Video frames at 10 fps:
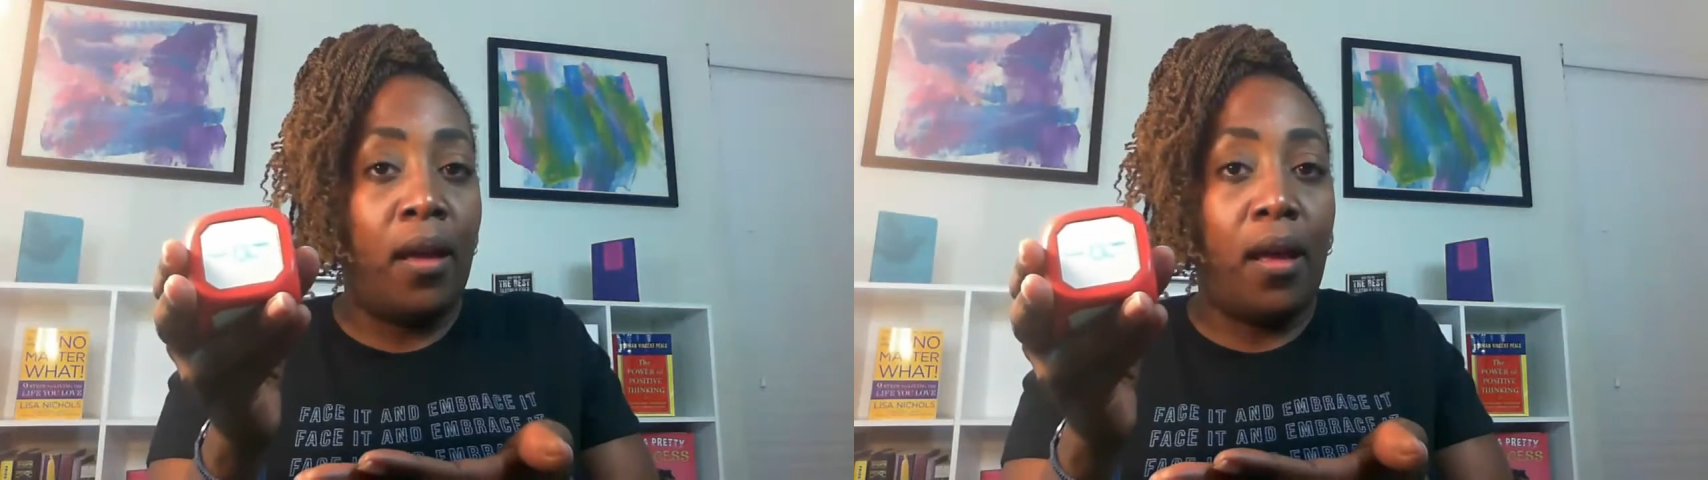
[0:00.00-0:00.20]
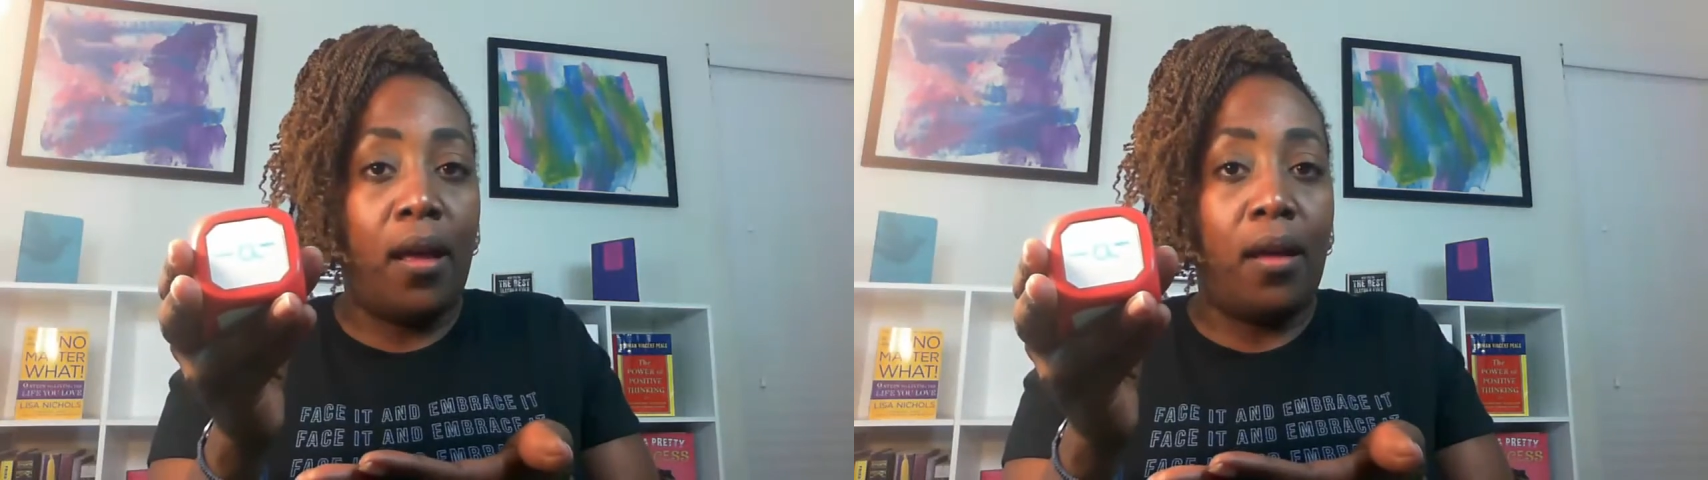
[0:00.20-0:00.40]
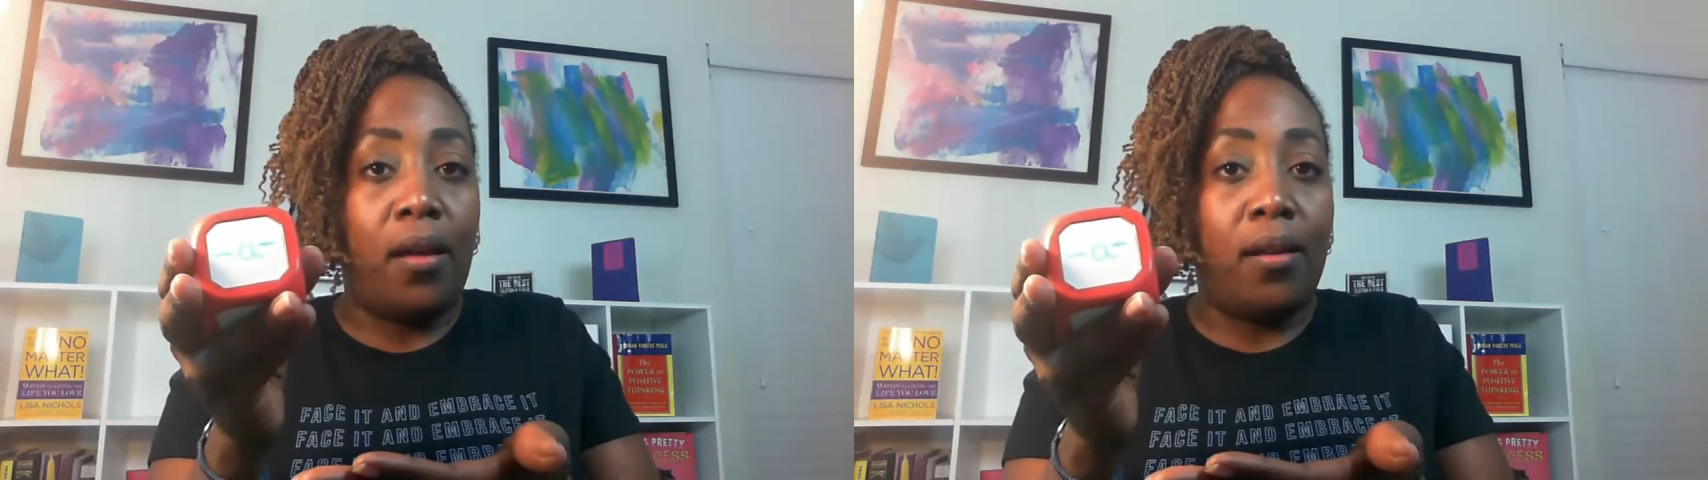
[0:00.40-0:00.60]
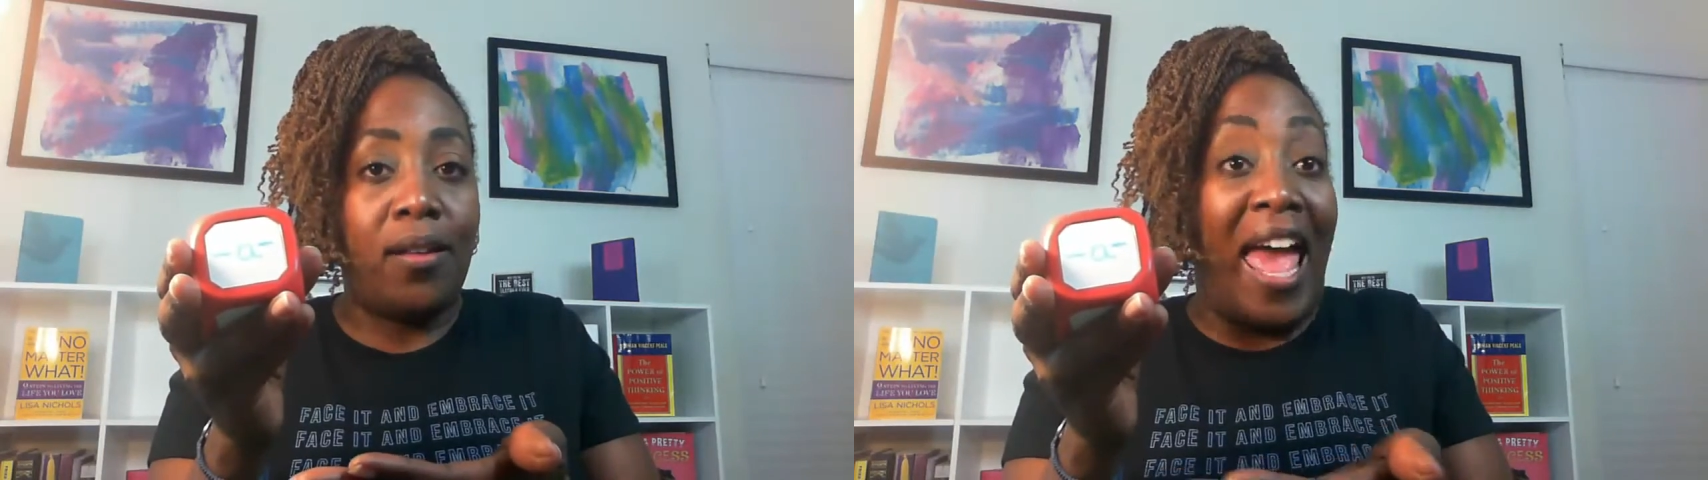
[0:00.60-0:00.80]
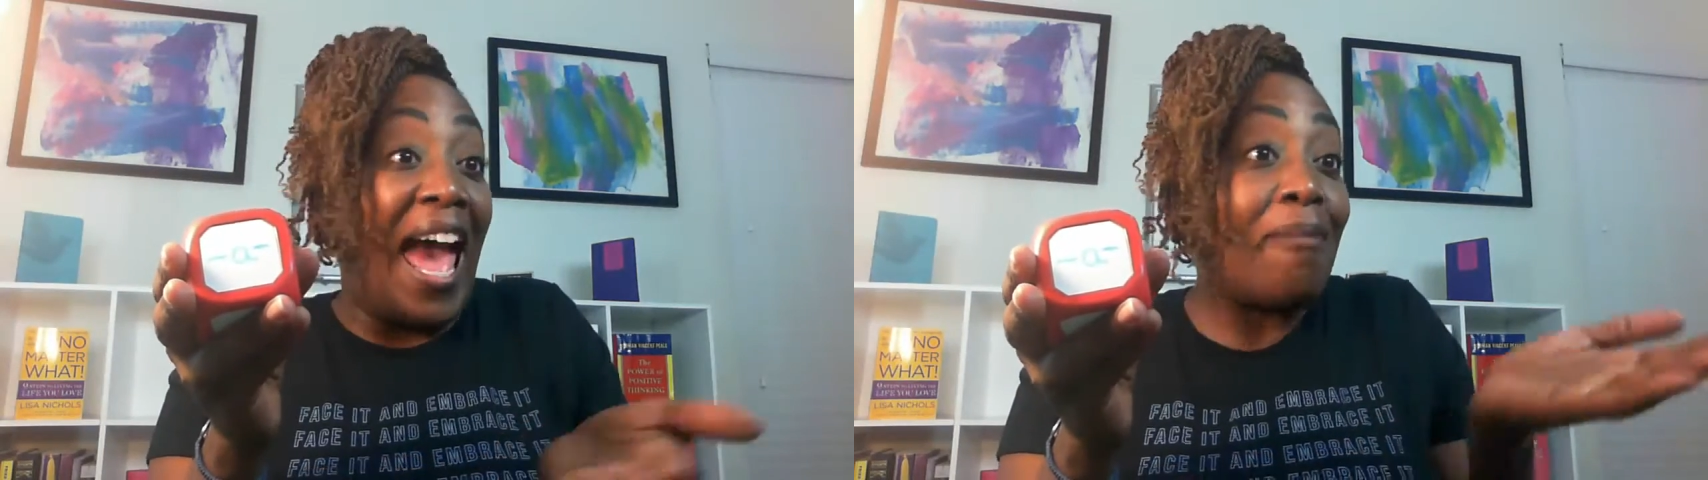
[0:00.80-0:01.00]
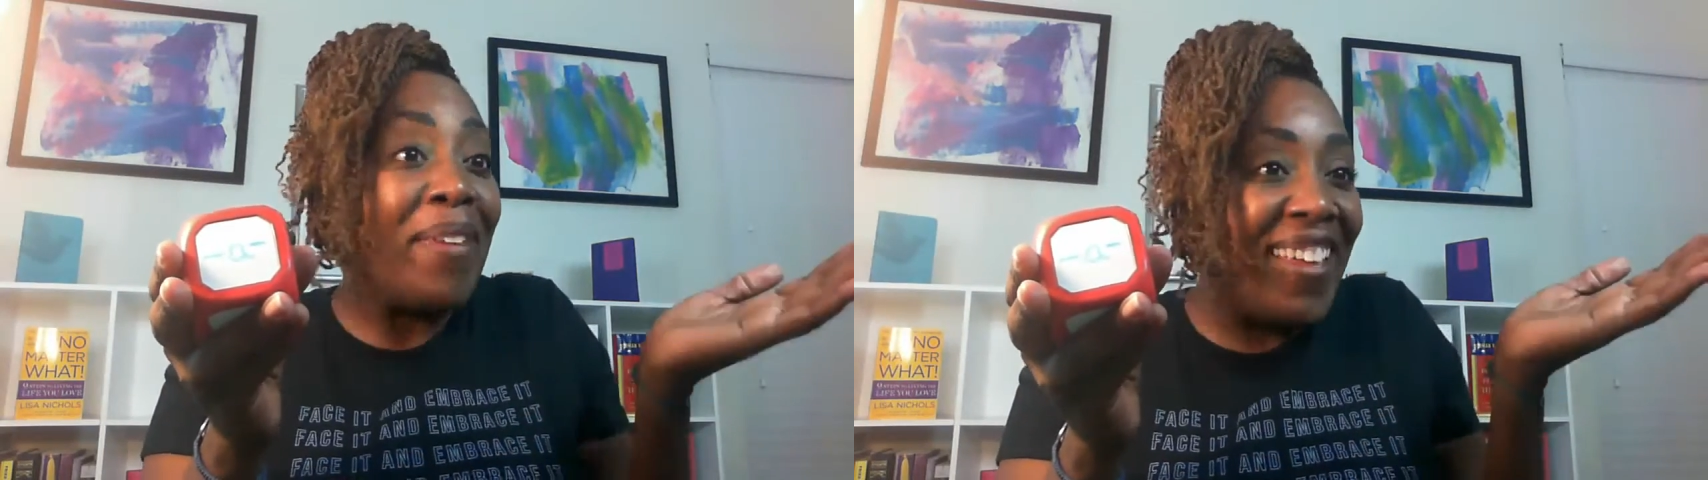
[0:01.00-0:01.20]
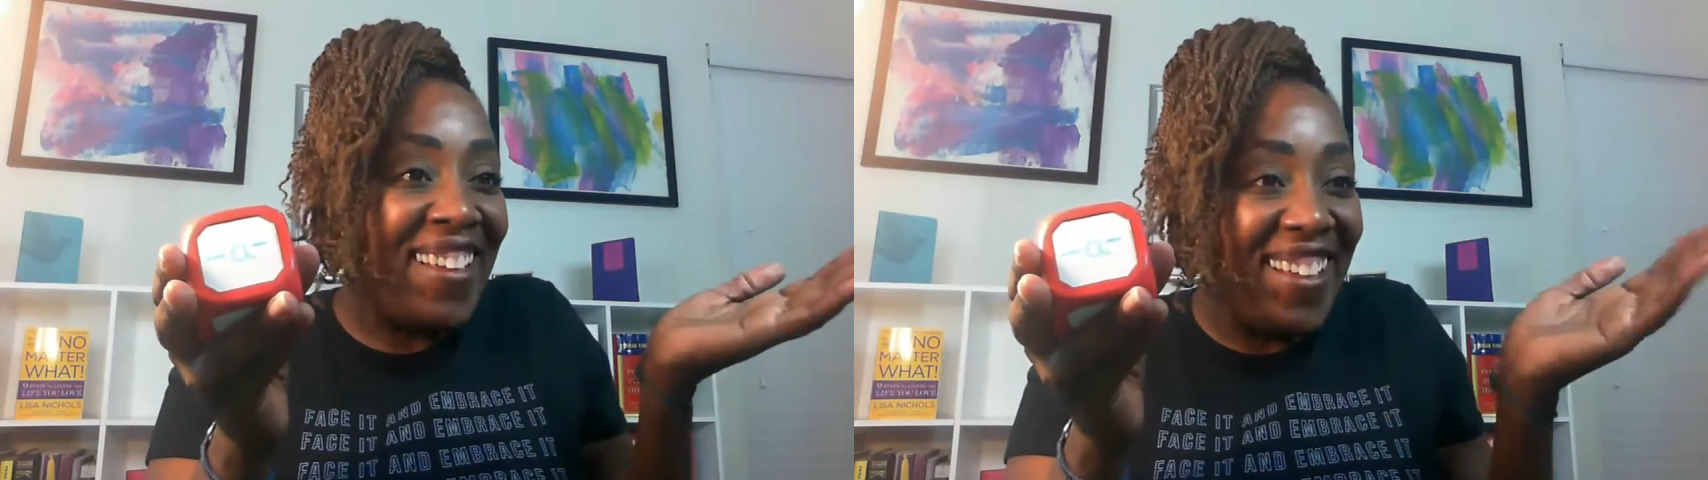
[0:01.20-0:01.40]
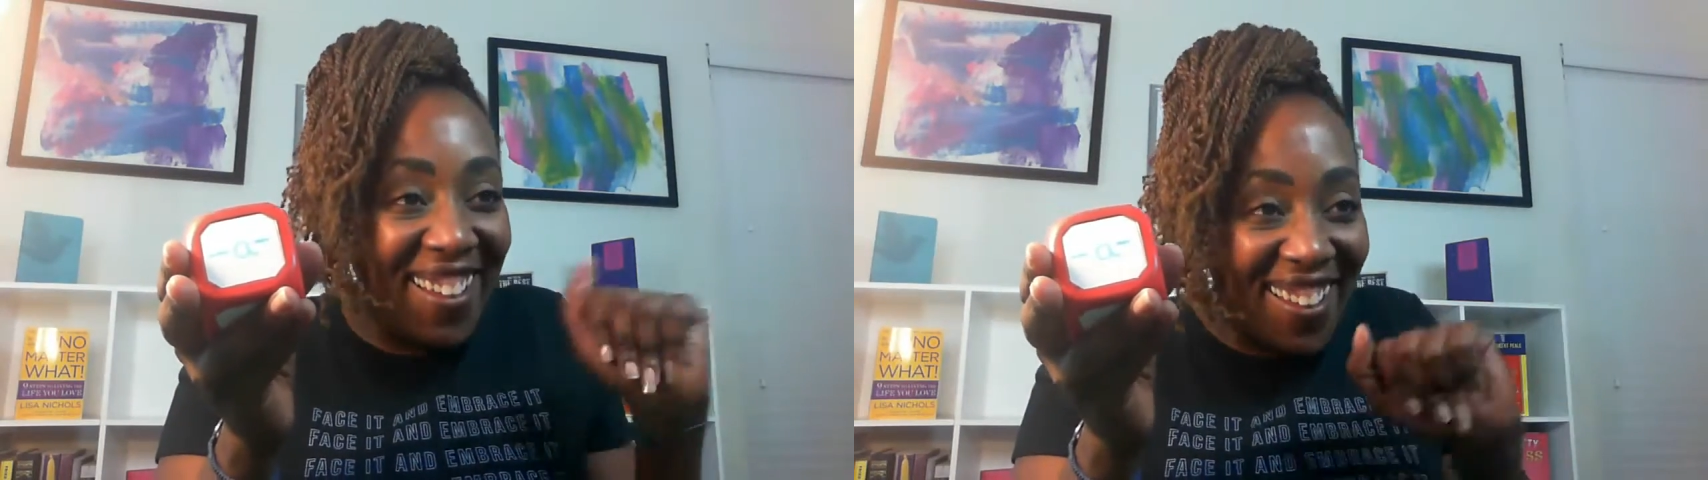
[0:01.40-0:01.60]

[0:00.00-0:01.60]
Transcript: happy,